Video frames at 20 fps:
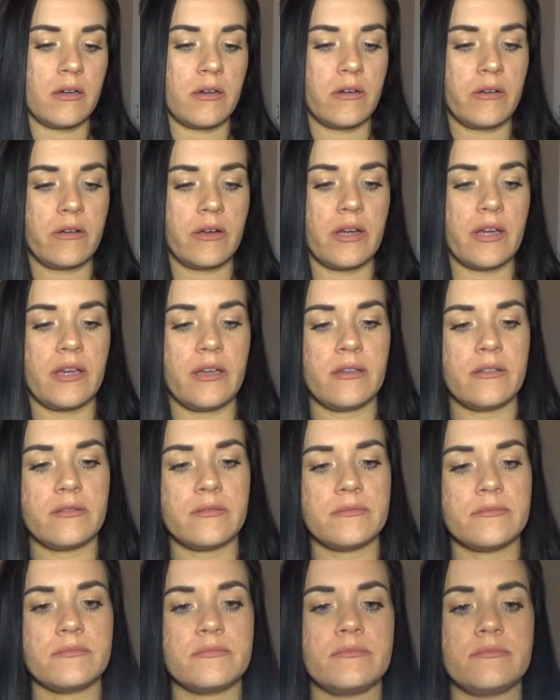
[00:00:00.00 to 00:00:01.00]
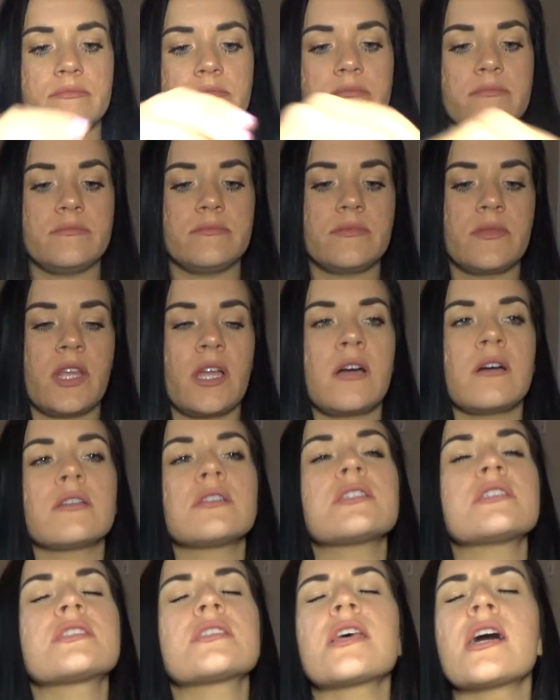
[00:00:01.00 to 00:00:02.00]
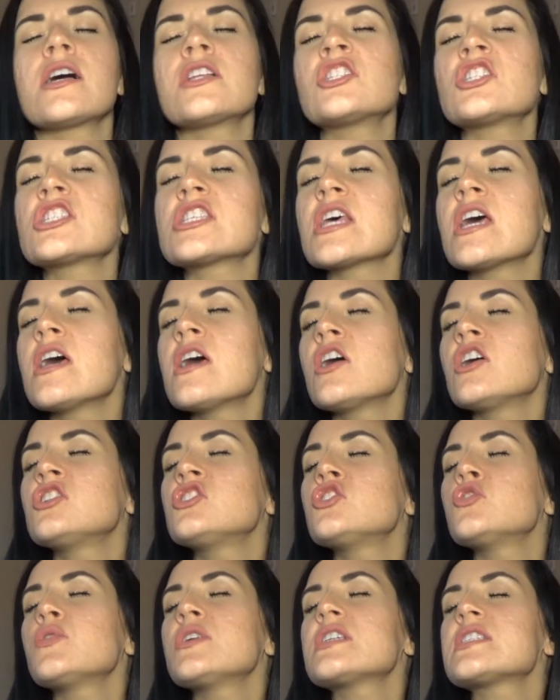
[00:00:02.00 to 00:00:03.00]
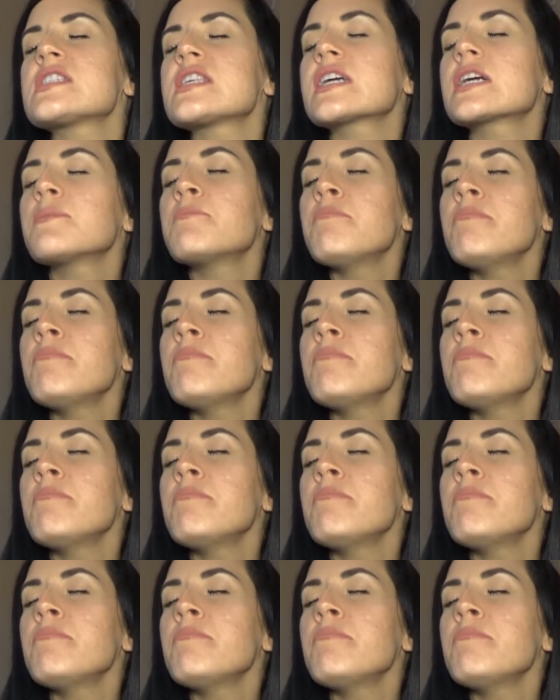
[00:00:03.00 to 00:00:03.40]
Alright. I'll just do this like a